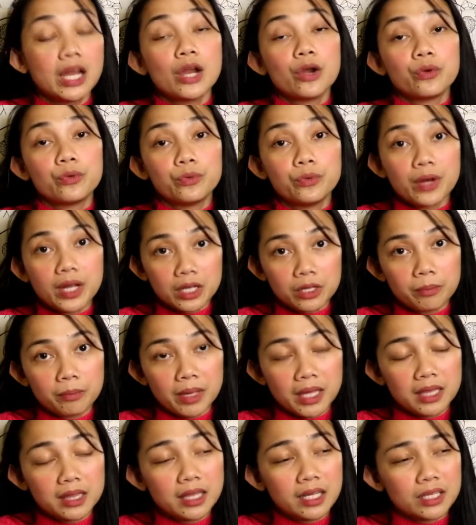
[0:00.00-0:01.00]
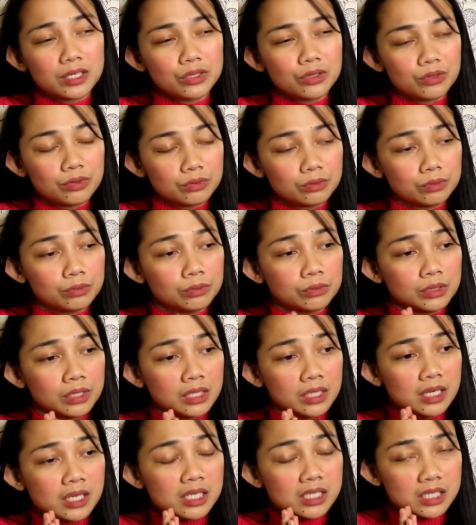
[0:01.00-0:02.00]
recommend that you
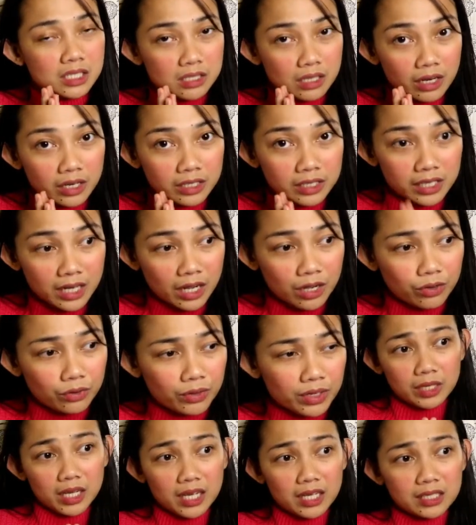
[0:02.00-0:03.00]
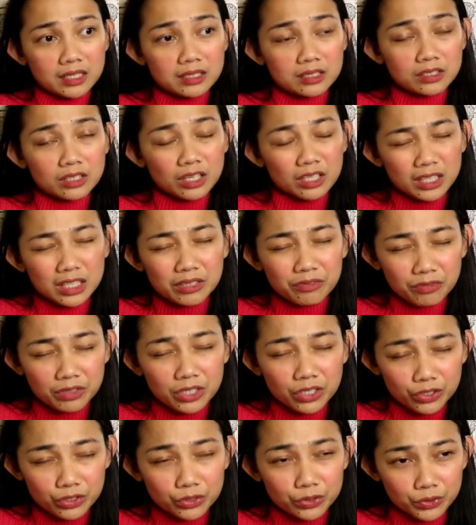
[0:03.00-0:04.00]
start now and start living
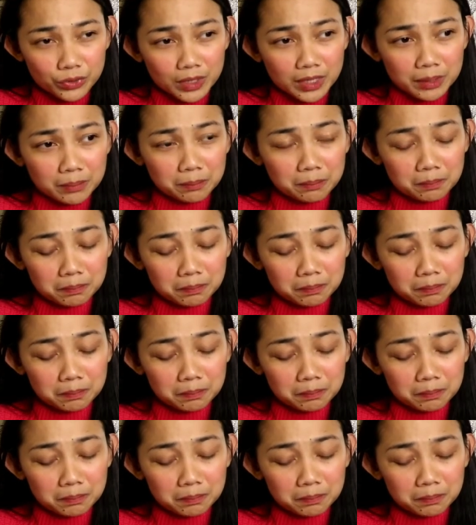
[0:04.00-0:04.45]
your dream.